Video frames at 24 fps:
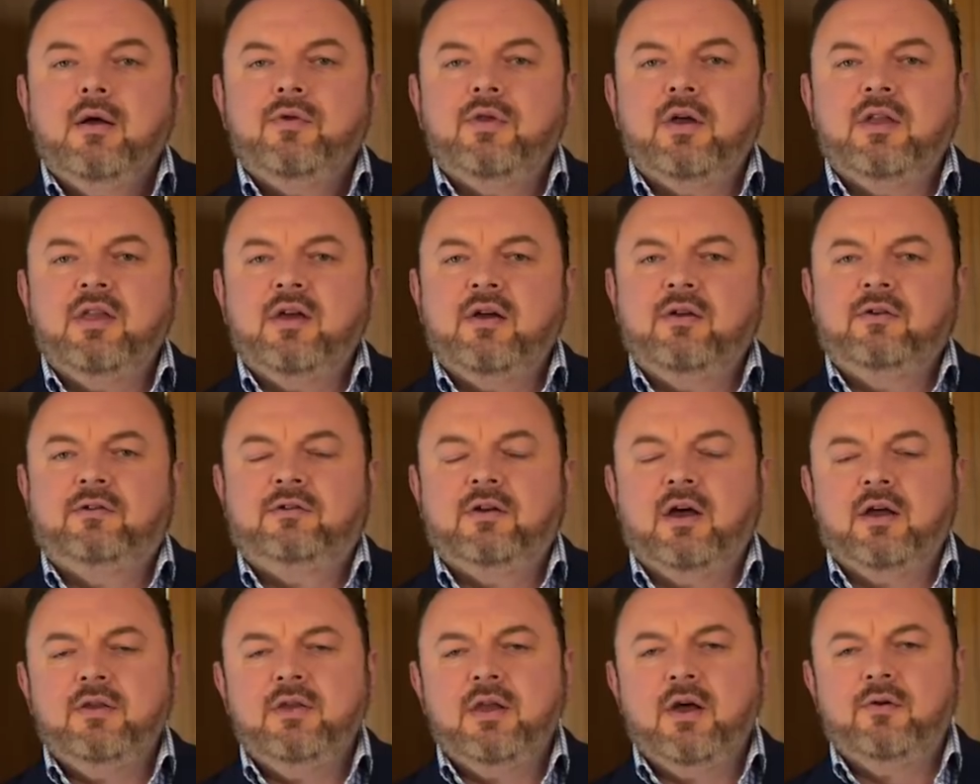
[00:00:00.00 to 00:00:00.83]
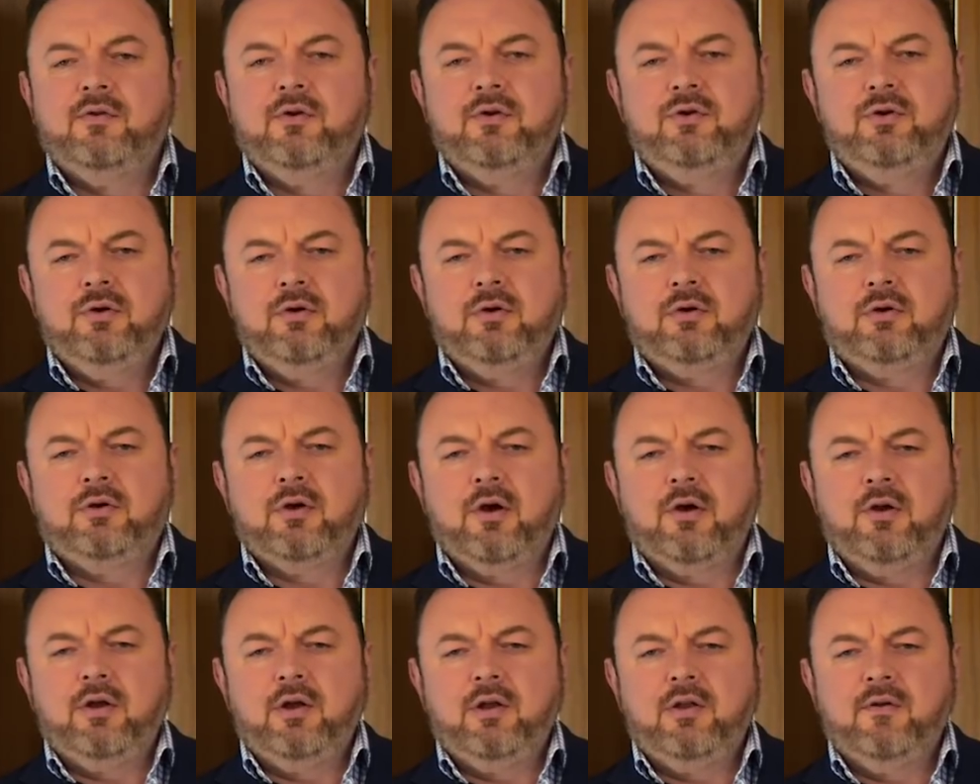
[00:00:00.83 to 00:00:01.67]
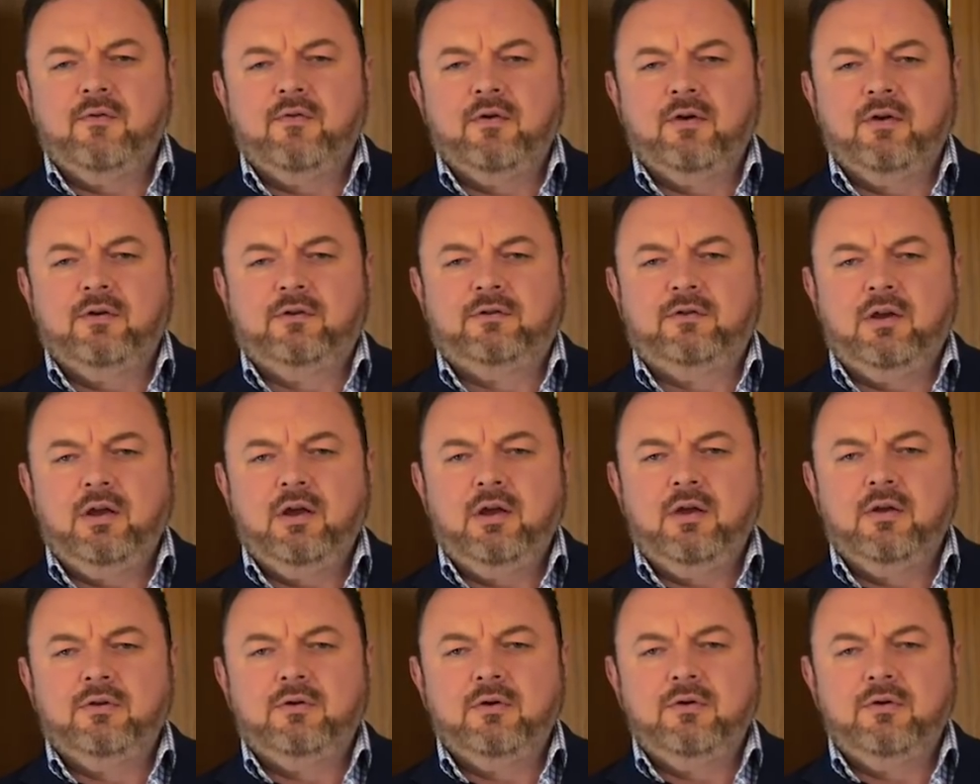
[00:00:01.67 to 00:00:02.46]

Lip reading: They don't say, now, did you go to university,